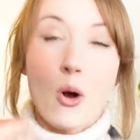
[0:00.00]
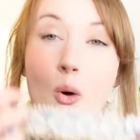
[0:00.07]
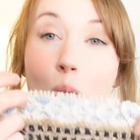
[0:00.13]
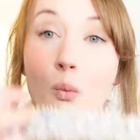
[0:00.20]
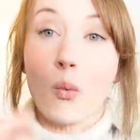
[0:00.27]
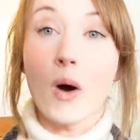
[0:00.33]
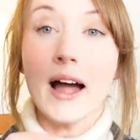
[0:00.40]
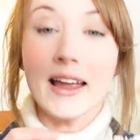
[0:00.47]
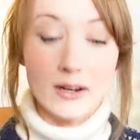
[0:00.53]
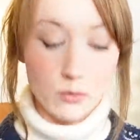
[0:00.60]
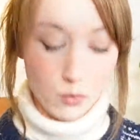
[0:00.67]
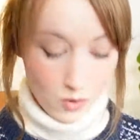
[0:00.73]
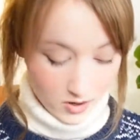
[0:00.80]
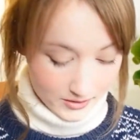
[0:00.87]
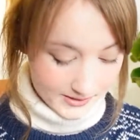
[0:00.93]
why it
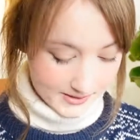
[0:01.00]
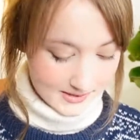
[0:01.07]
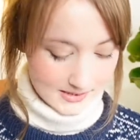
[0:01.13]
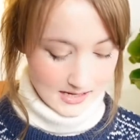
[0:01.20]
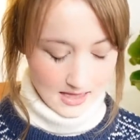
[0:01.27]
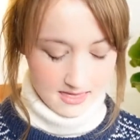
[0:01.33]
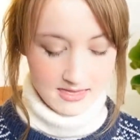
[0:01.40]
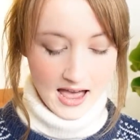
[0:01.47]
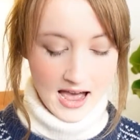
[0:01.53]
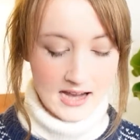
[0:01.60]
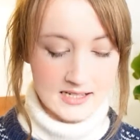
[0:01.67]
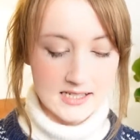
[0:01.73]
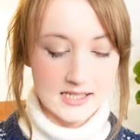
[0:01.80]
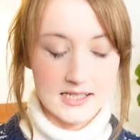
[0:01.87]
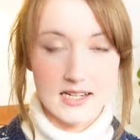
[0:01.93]
was
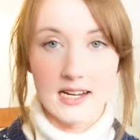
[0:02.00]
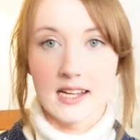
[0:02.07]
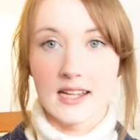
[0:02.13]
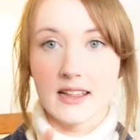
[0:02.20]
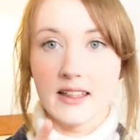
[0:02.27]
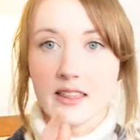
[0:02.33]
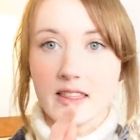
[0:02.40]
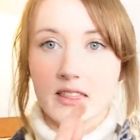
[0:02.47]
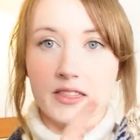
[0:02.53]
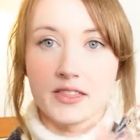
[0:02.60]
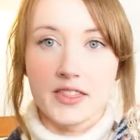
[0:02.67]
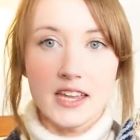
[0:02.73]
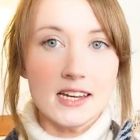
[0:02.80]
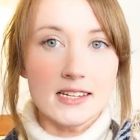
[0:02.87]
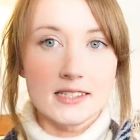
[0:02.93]
that
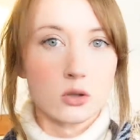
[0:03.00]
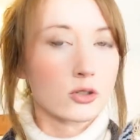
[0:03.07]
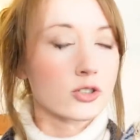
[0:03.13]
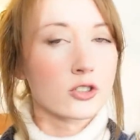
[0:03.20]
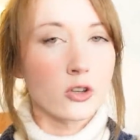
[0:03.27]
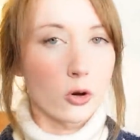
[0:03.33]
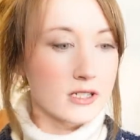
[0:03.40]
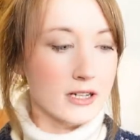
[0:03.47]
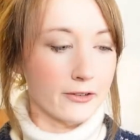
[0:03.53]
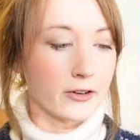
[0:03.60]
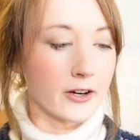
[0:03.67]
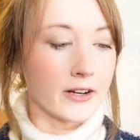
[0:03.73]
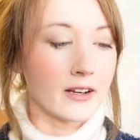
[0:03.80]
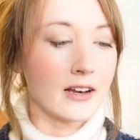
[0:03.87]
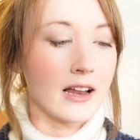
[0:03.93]
these look so
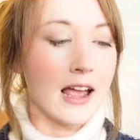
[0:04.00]
different.